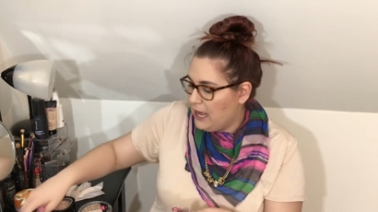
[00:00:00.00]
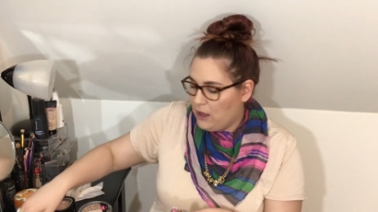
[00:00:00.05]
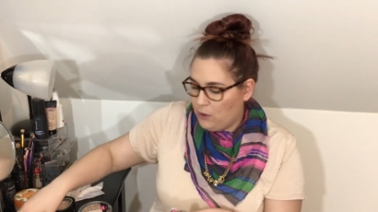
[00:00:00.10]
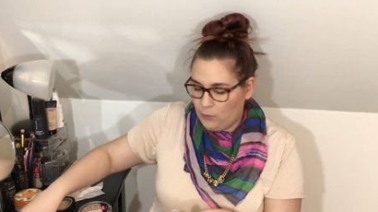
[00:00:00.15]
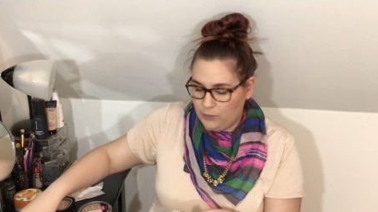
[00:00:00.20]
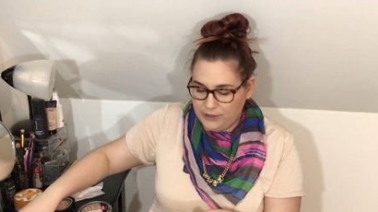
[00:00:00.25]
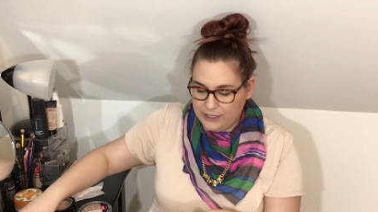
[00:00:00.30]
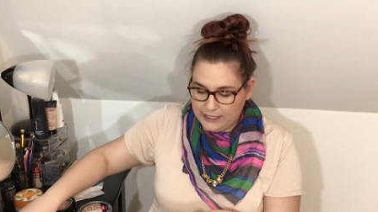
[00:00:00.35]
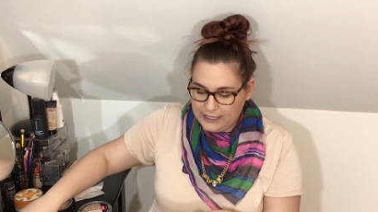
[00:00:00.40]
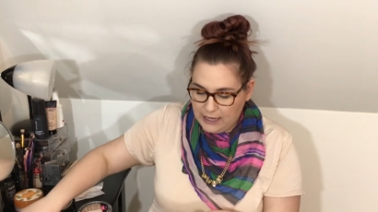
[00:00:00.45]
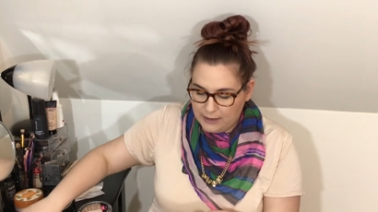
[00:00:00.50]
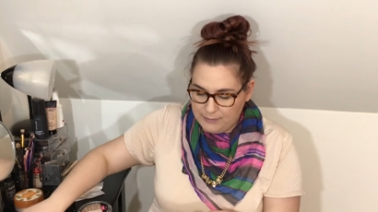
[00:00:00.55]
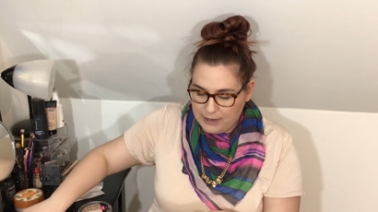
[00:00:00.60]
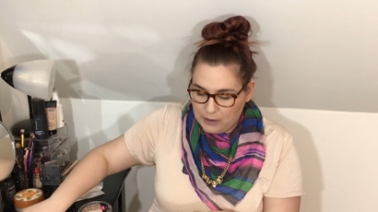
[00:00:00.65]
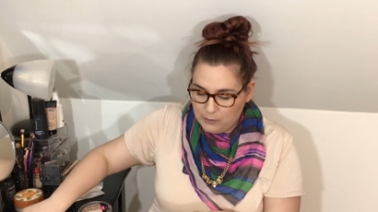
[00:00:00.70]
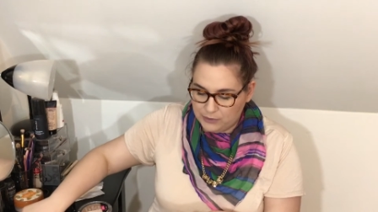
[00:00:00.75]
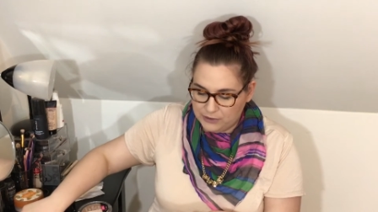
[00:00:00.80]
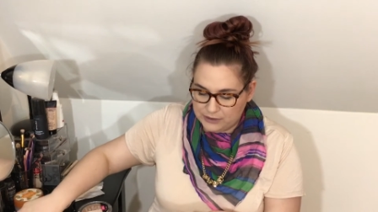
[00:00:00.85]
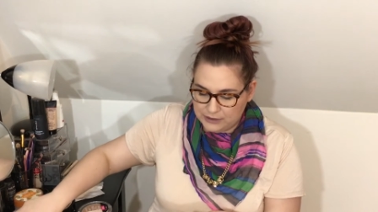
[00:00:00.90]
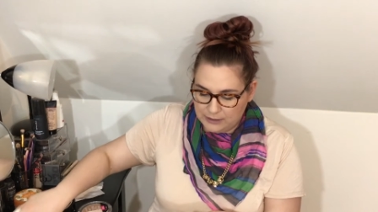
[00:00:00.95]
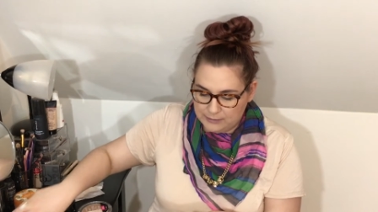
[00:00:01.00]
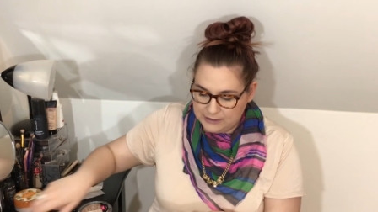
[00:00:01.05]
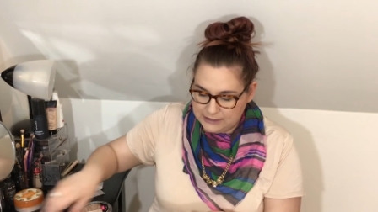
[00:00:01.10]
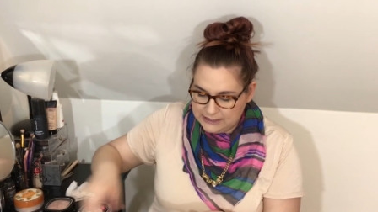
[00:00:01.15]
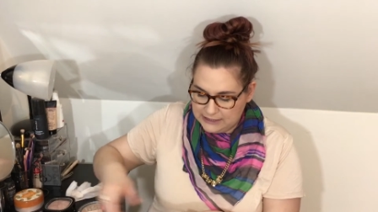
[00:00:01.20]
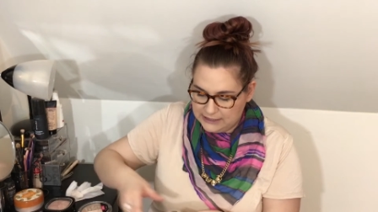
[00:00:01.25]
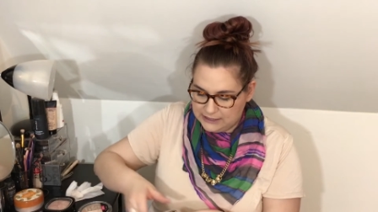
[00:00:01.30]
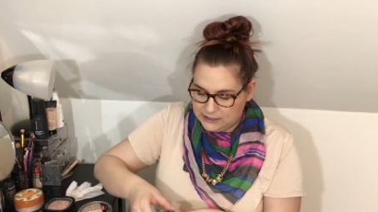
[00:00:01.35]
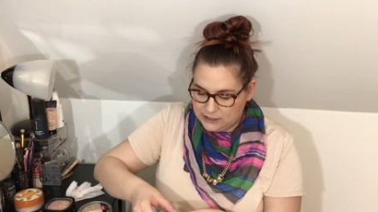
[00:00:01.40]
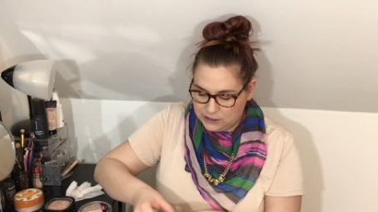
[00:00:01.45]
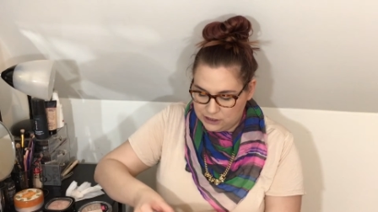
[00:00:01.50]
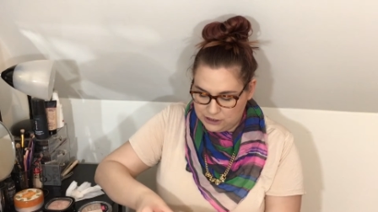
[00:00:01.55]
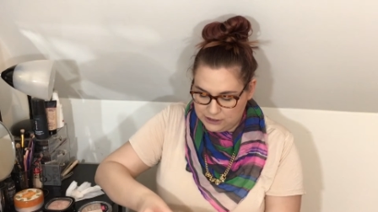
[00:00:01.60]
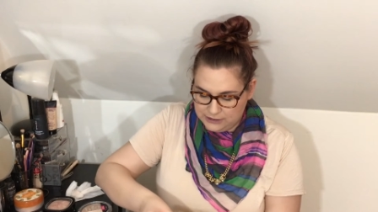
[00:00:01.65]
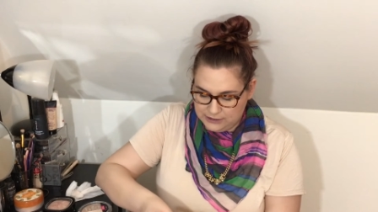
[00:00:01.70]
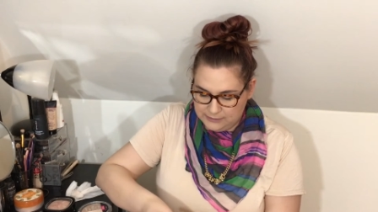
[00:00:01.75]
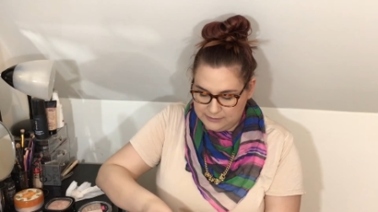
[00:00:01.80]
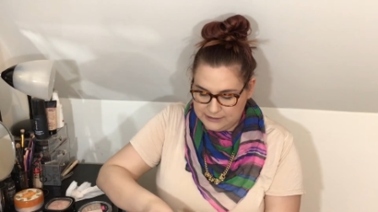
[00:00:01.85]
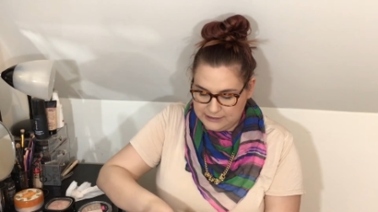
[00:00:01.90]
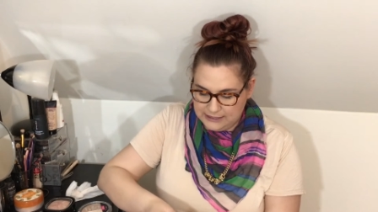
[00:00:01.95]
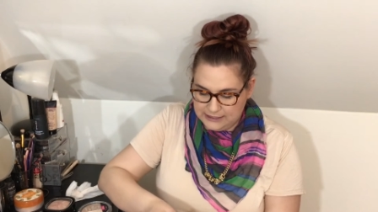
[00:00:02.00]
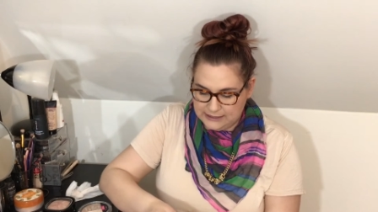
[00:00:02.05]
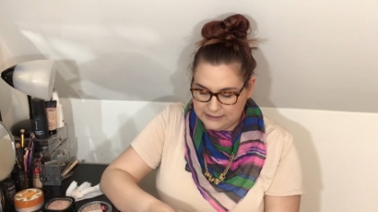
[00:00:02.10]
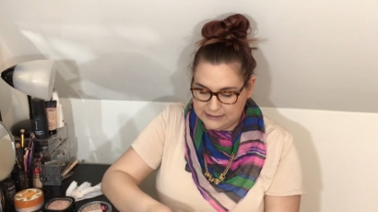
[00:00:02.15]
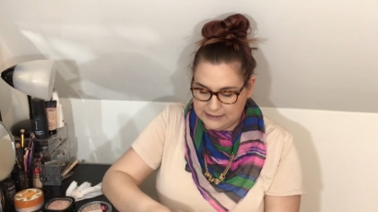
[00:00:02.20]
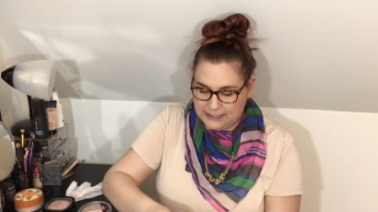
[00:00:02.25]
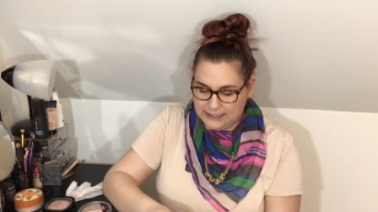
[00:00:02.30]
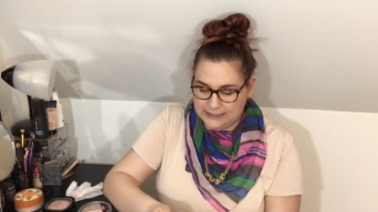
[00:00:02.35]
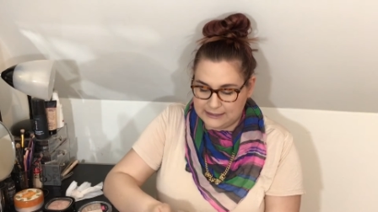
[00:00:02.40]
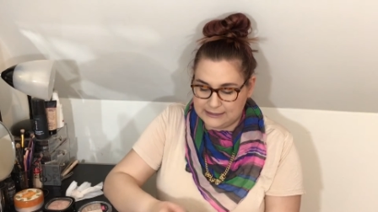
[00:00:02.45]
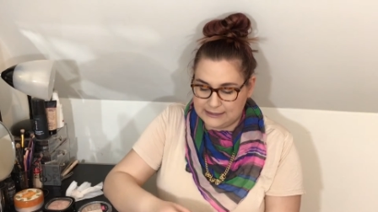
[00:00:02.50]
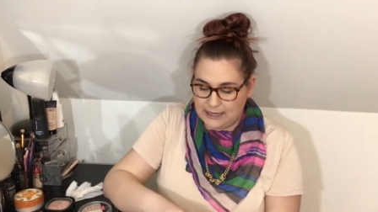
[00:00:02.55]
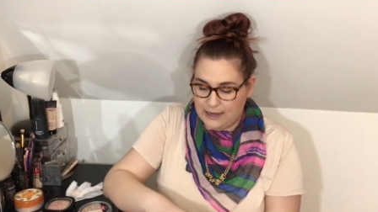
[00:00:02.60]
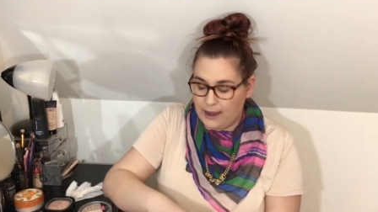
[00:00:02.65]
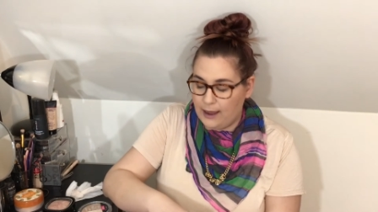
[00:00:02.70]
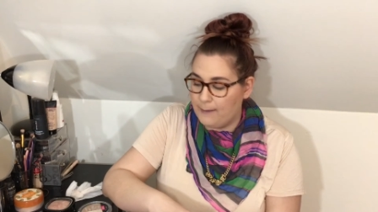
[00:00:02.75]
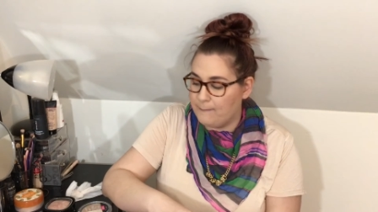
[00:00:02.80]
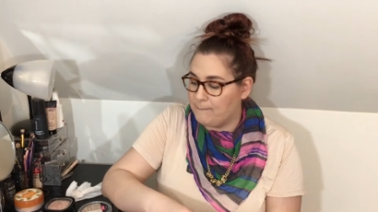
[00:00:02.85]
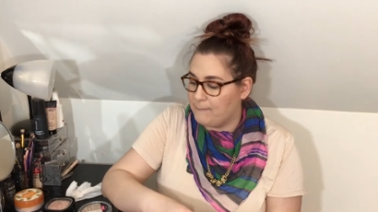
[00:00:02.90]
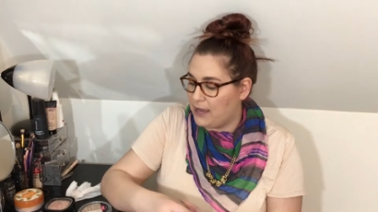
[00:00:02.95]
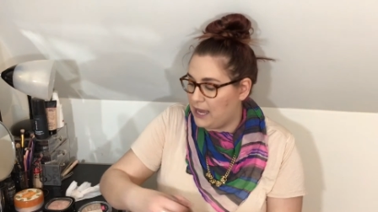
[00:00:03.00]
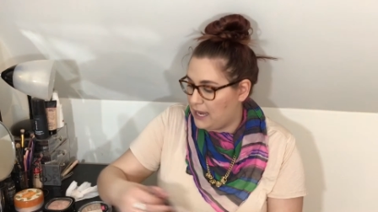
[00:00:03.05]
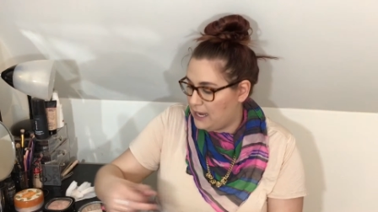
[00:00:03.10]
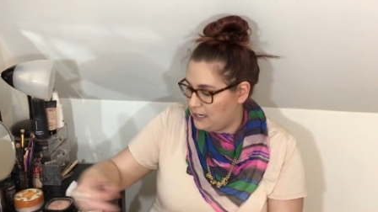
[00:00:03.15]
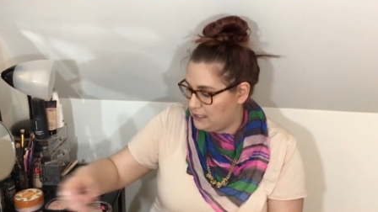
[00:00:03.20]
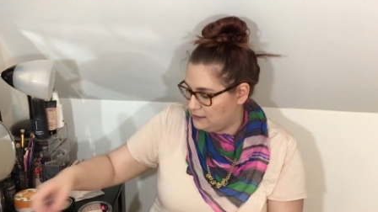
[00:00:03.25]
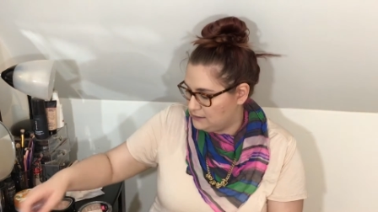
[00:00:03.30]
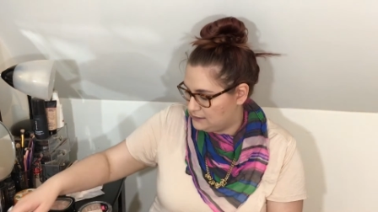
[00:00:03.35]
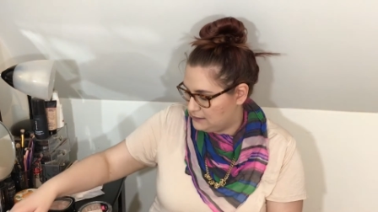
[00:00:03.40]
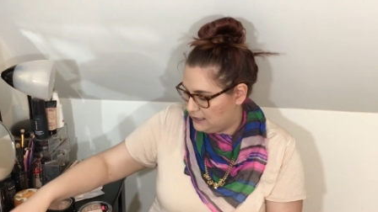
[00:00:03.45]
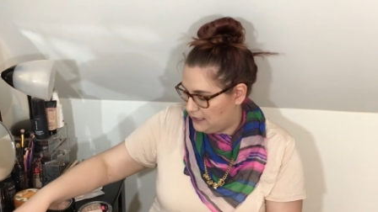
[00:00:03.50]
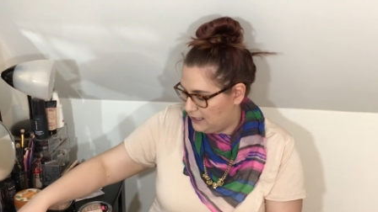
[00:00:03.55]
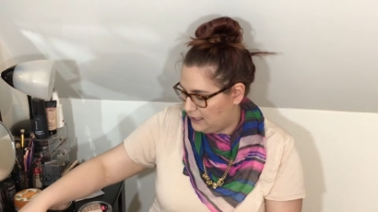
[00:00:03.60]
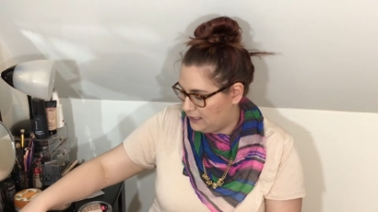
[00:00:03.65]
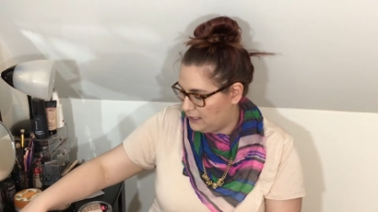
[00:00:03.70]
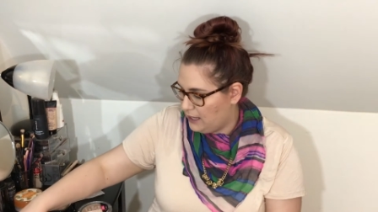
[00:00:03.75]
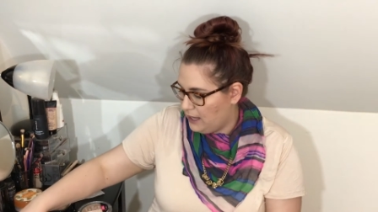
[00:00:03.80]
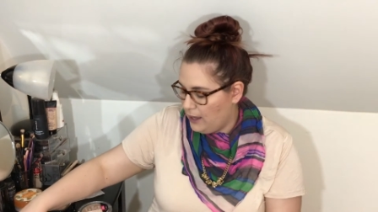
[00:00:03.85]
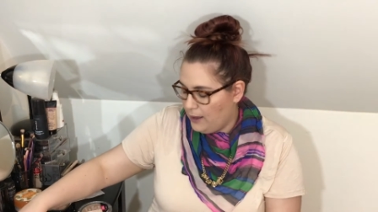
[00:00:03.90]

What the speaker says: When they come out with limited edition lipsticks, it's amazing.